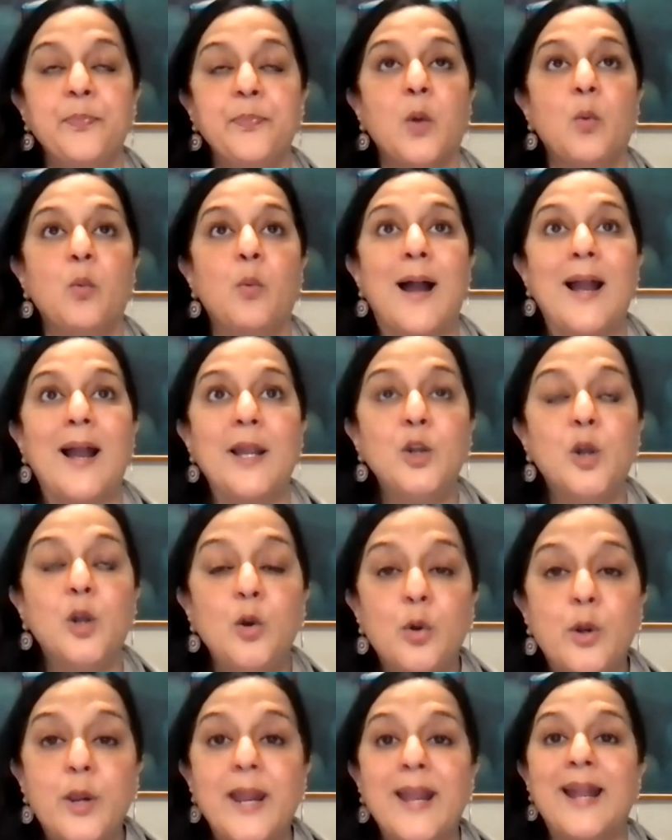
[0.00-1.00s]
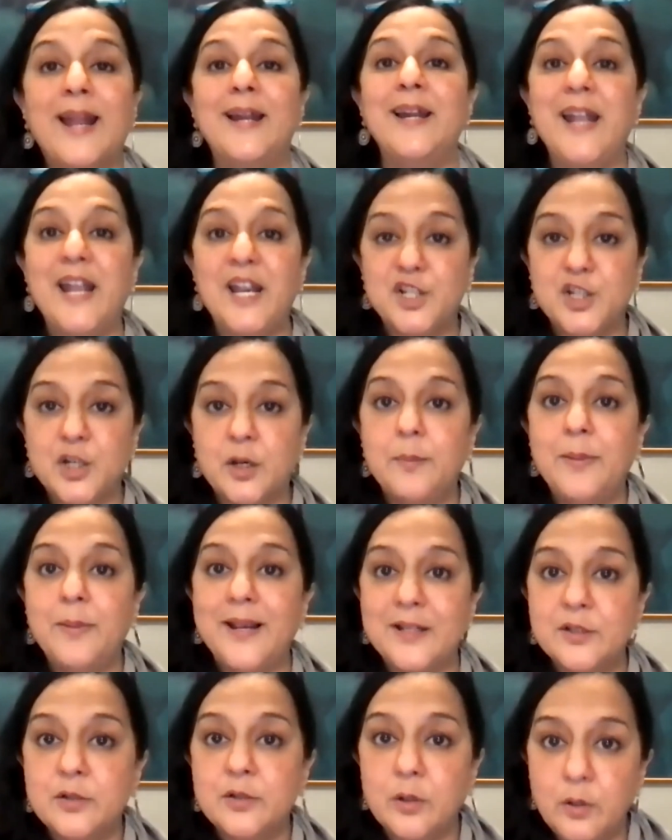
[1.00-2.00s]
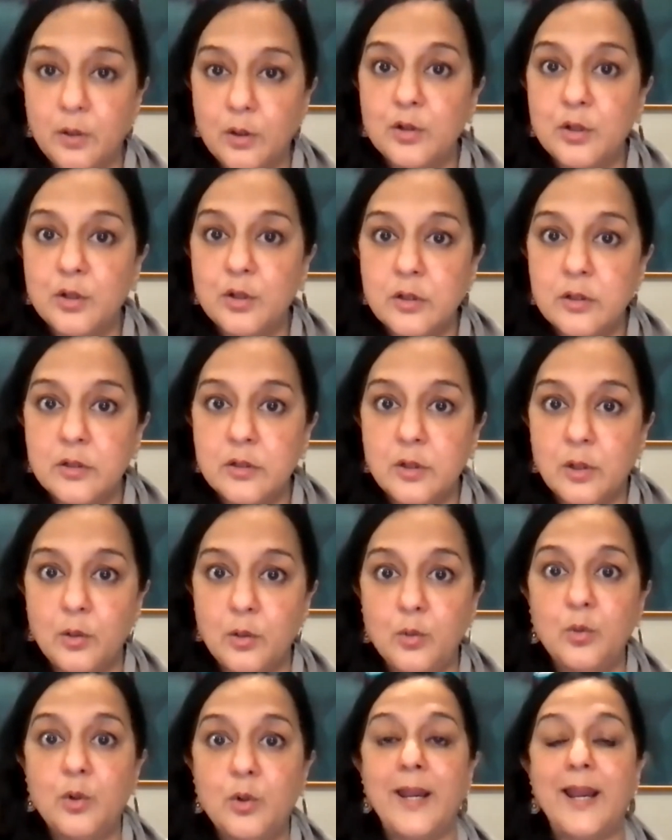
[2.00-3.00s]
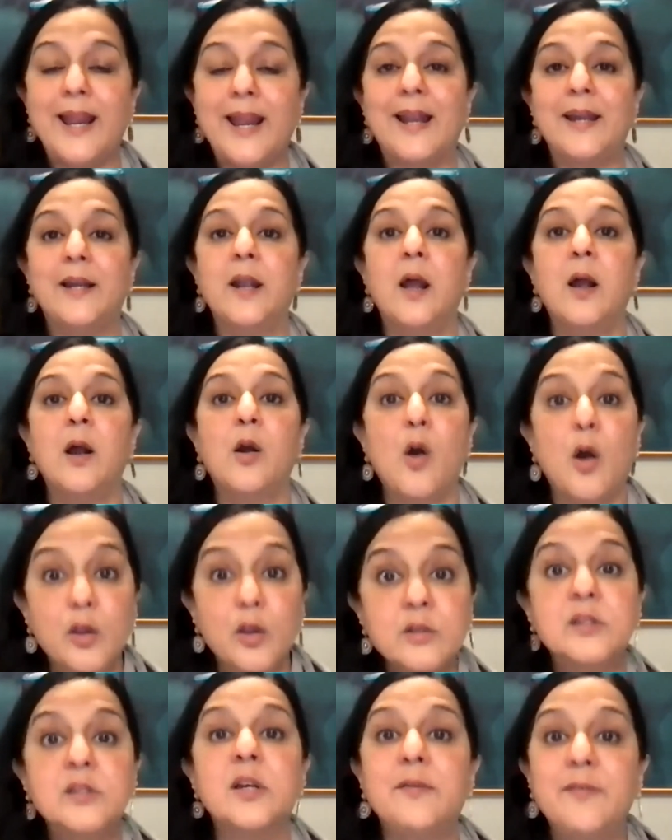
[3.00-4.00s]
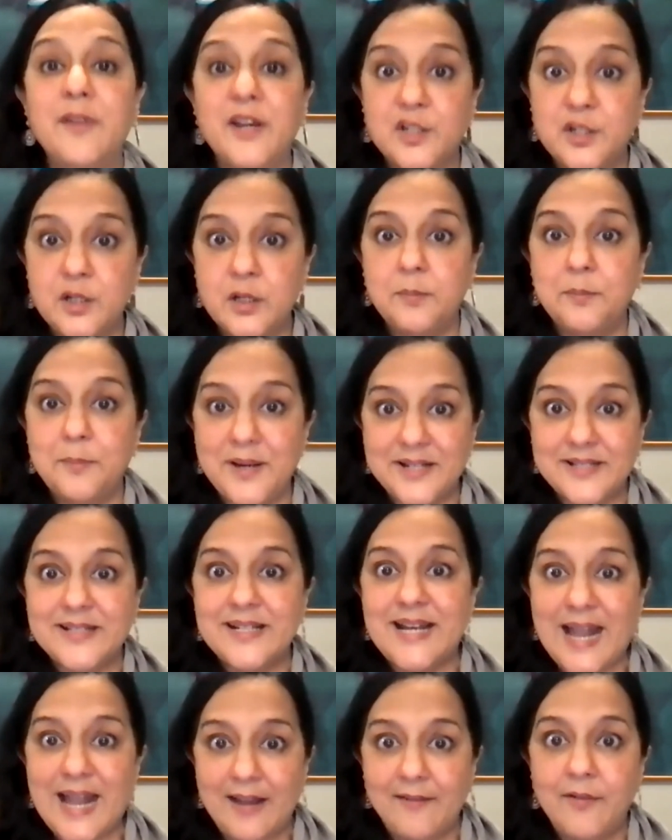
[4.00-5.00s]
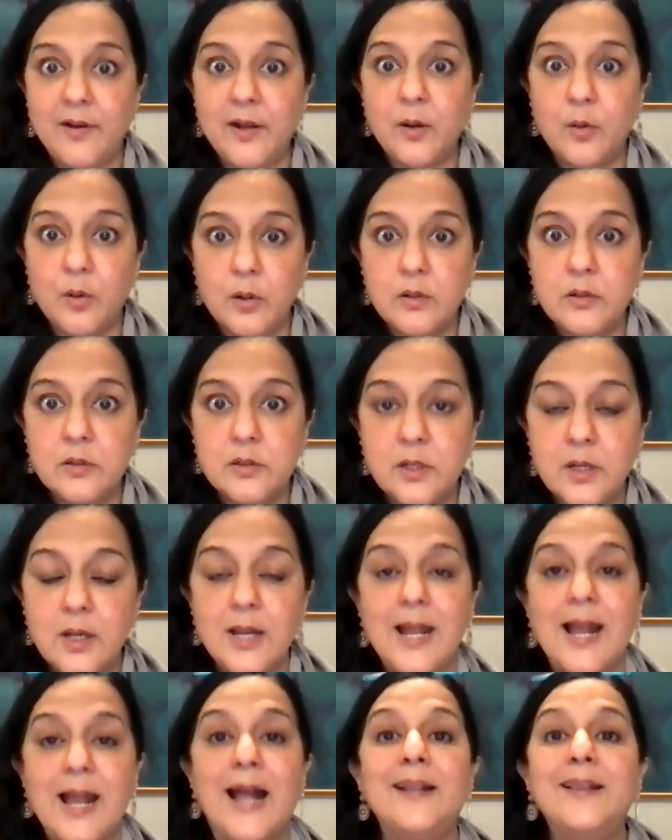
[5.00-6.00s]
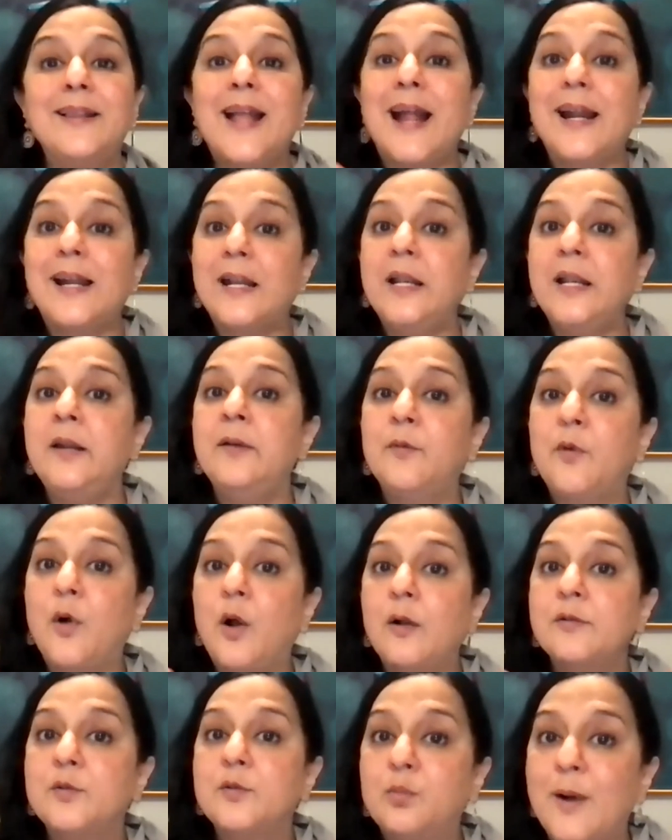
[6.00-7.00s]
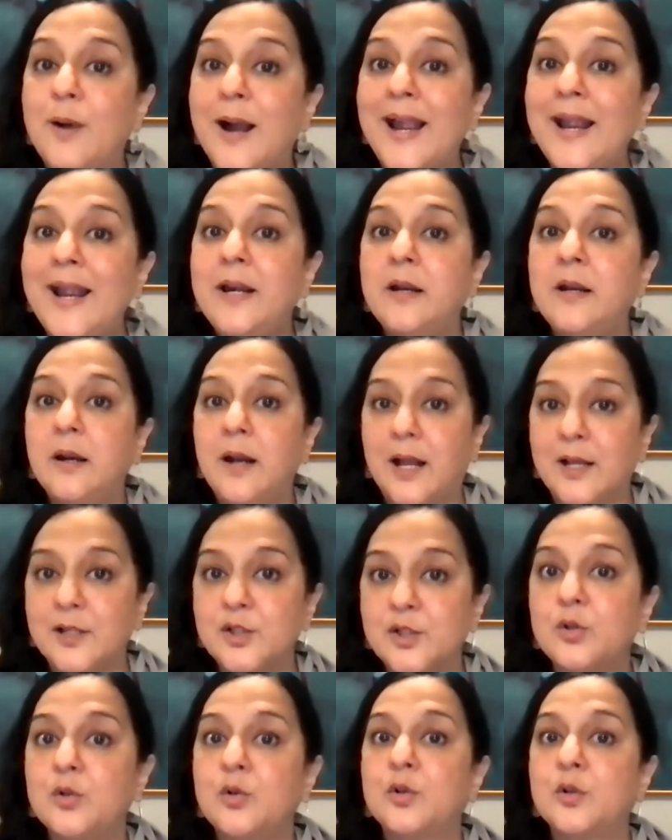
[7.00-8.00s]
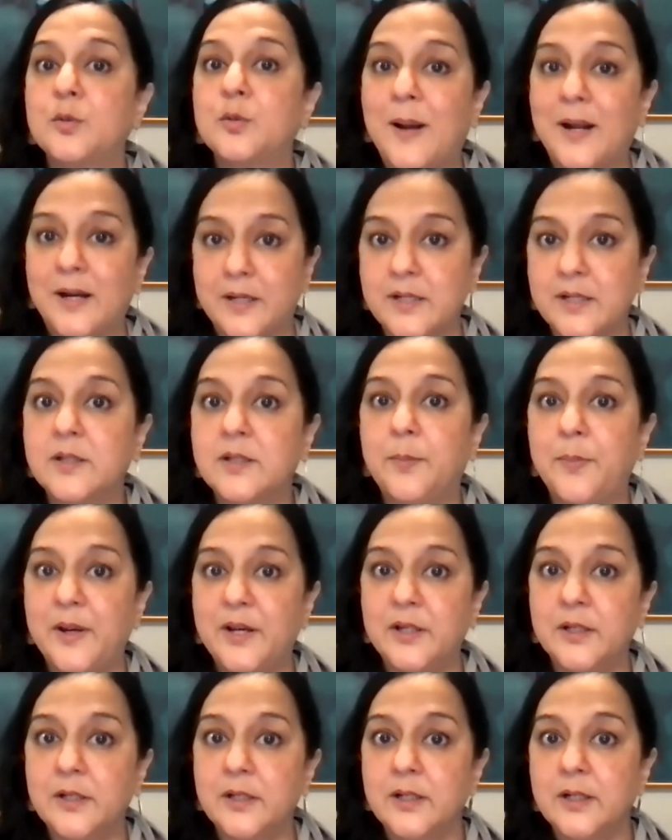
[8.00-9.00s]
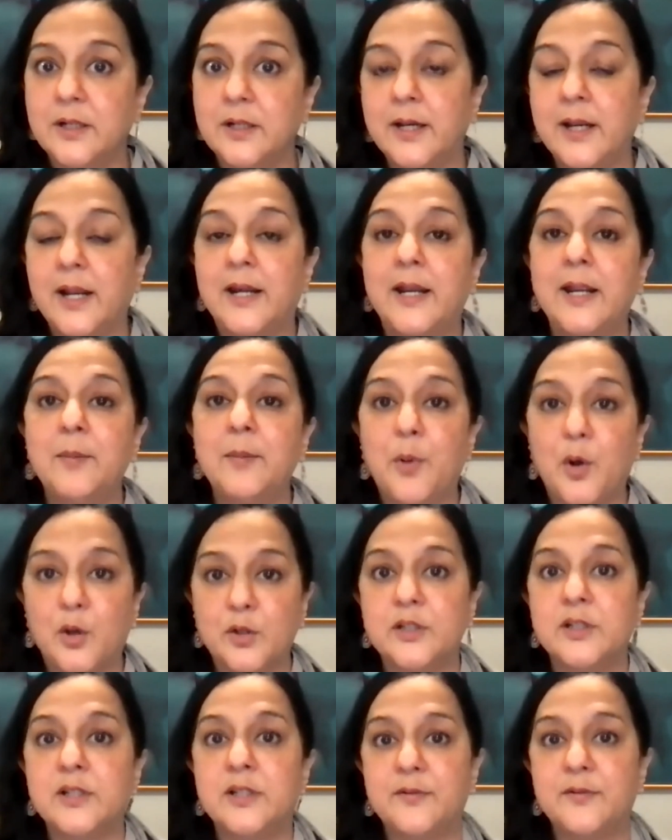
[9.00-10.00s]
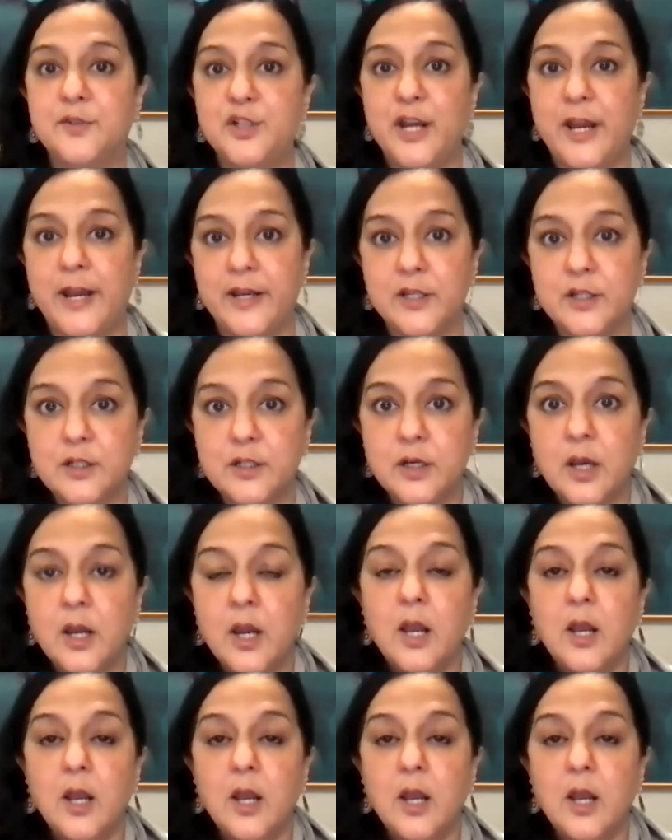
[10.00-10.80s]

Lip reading: why you're looking at nature-based solutions, you're looking at conservation-based livelihoods, and that involves wide grassroots participation in creating positive change.